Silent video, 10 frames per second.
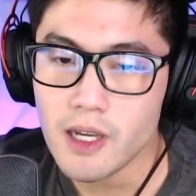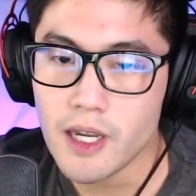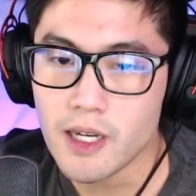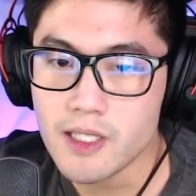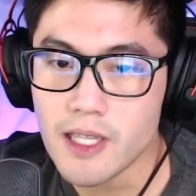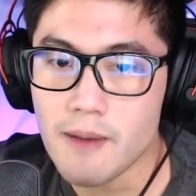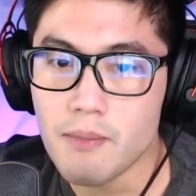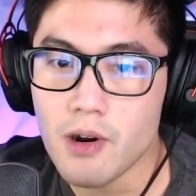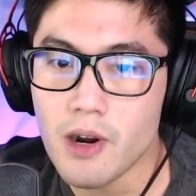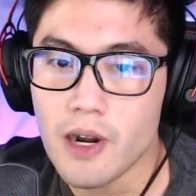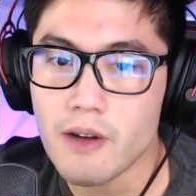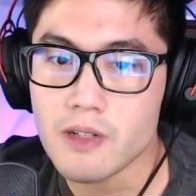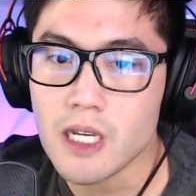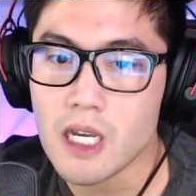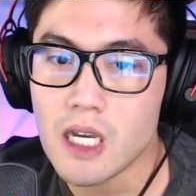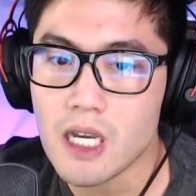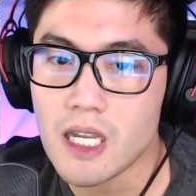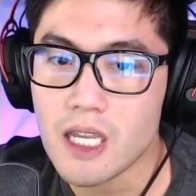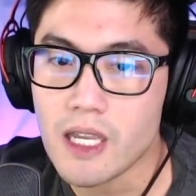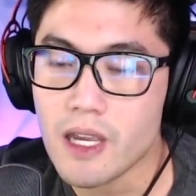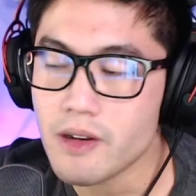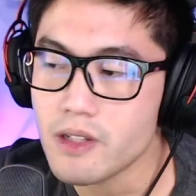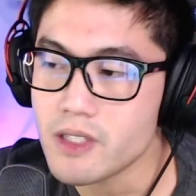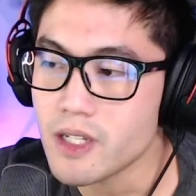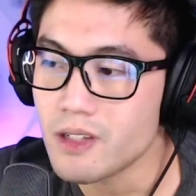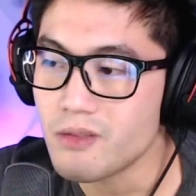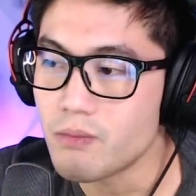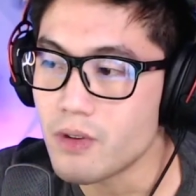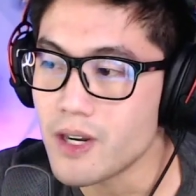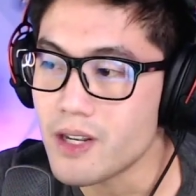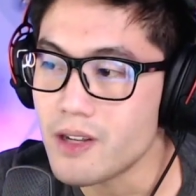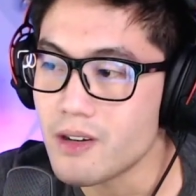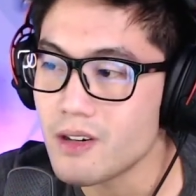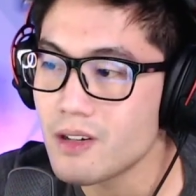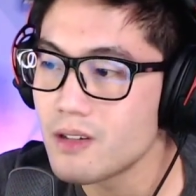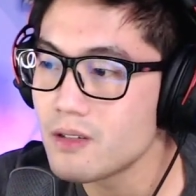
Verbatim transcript: I got to that part and I was like, okay, I'm gonna take a little break here.